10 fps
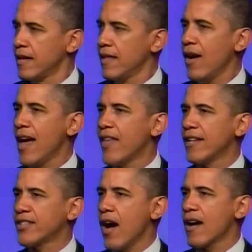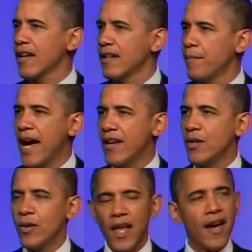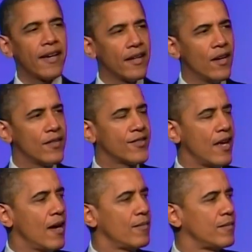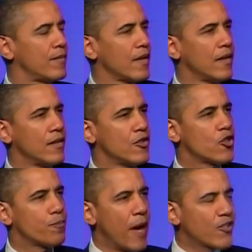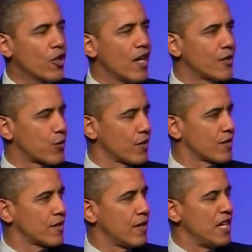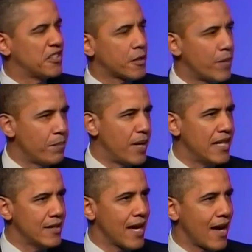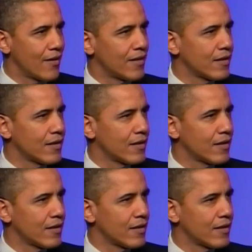They're out there talking about you like you're some special interest that needs to be beaten down.